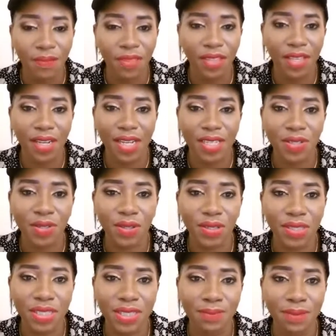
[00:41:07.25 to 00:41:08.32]
Then I saw
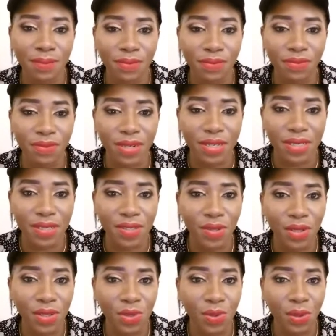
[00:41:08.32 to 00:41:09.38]
this Bible verse:
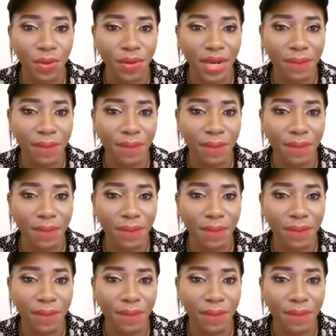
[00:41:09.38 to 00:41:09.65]
"Don't worry